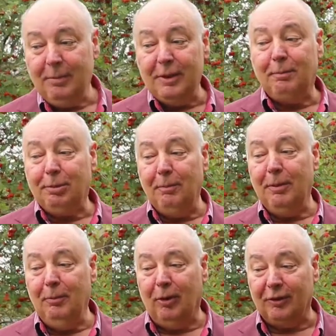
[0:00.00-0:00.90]
but the
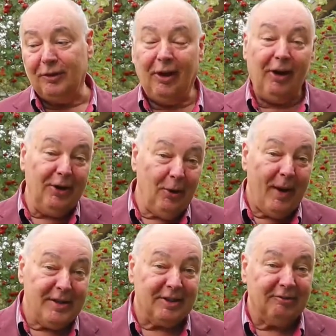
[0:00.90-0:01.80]
problem was I
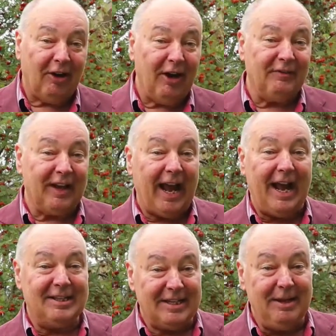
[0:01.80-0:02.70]
always arrived at
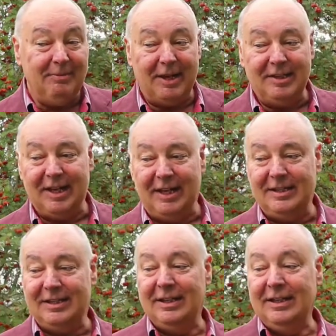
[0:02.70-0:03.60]
our team
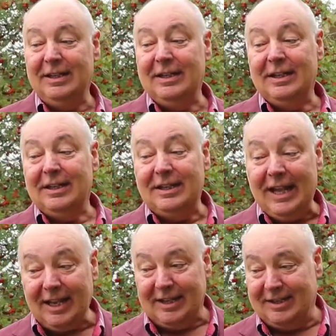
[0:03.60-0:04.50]
meetings
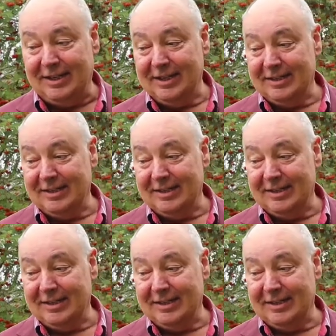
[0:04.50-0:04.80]
late,